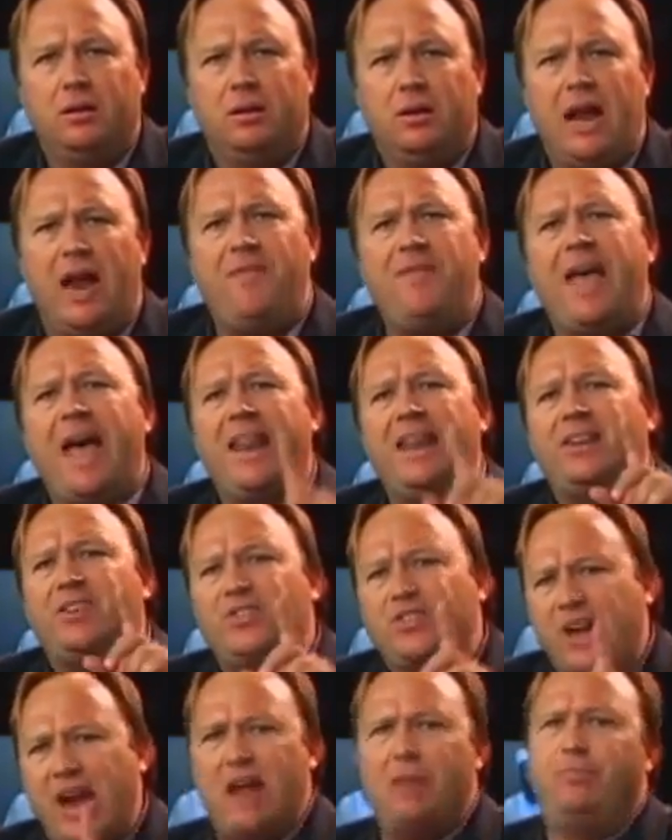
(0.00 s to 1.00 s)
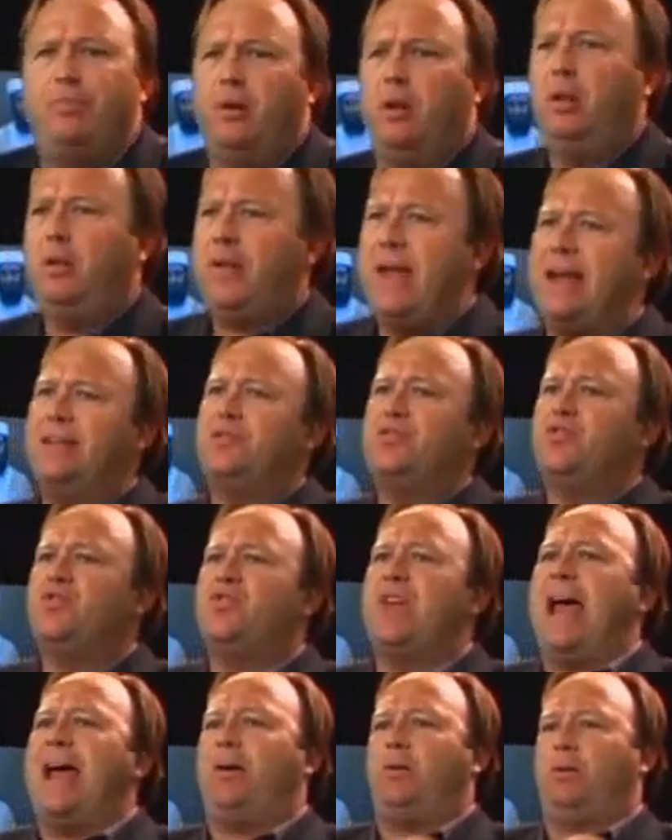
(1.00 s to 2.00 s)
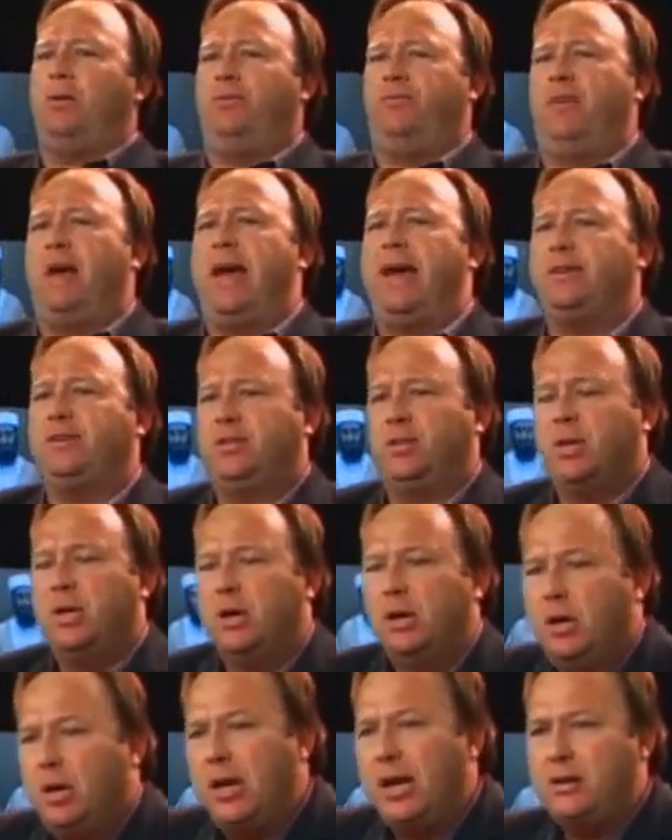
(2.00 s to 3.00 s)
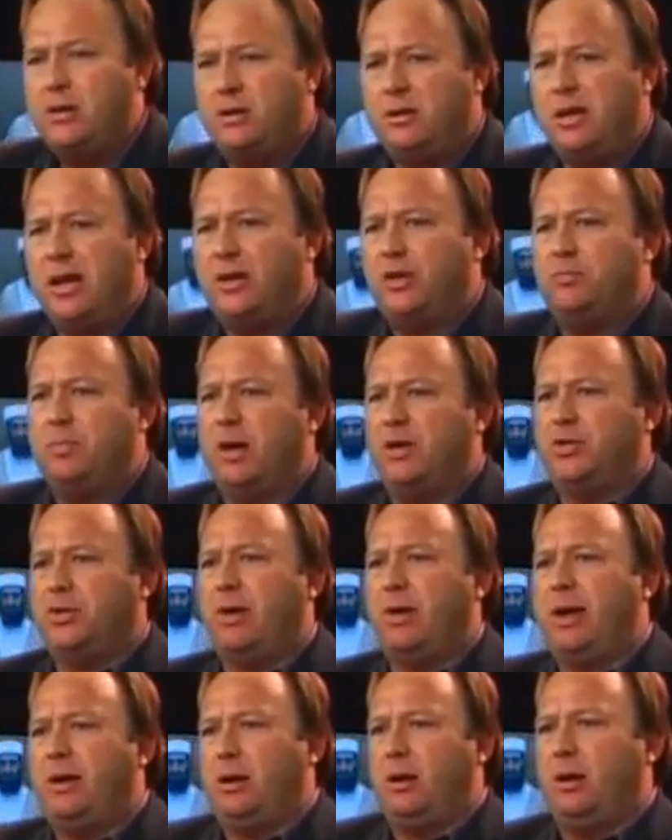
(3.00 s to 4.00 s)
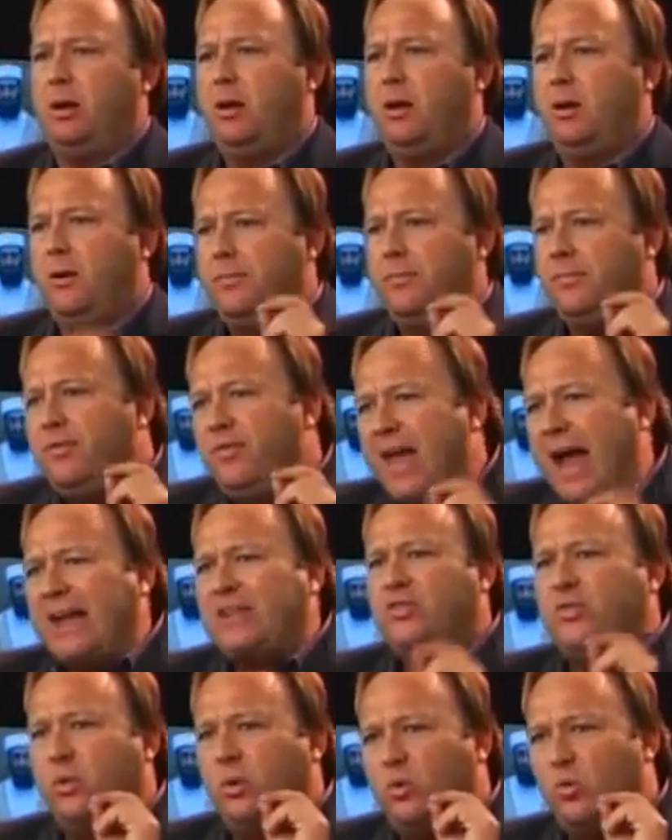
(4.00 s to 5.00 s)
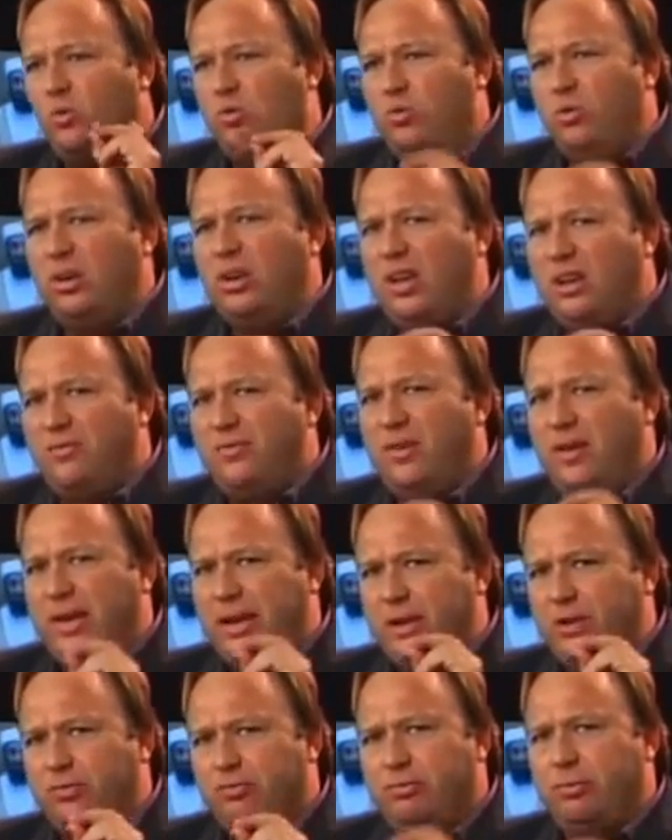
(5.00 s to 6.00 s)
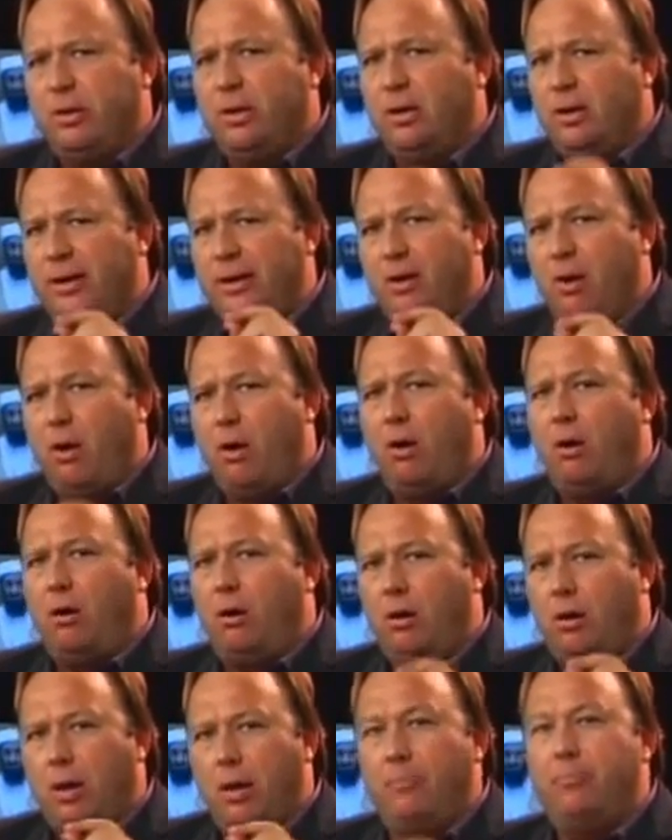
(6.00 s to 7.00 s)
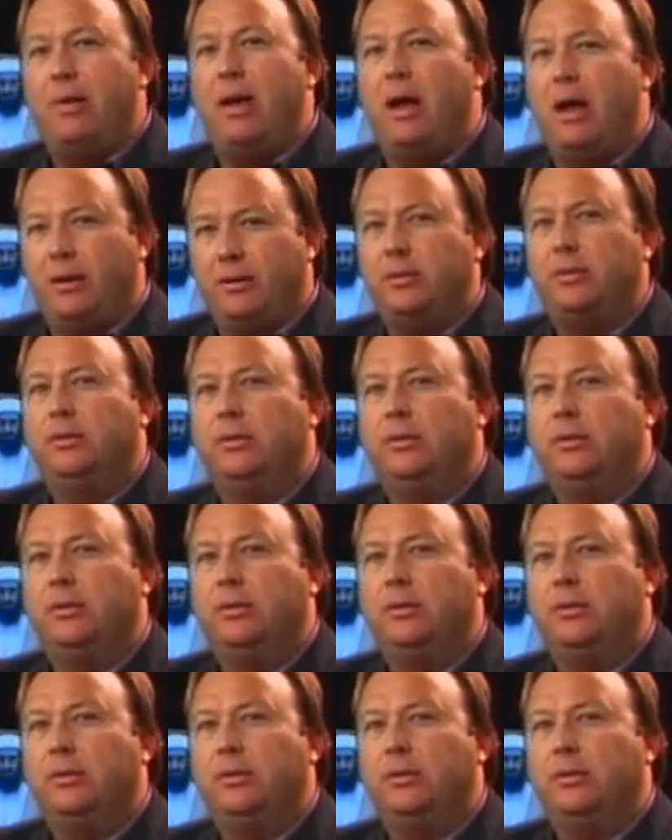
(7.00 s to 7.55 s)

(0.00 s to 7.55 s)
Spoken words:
And that example, that sacrifice, led to things much greater. That's what living is really all about.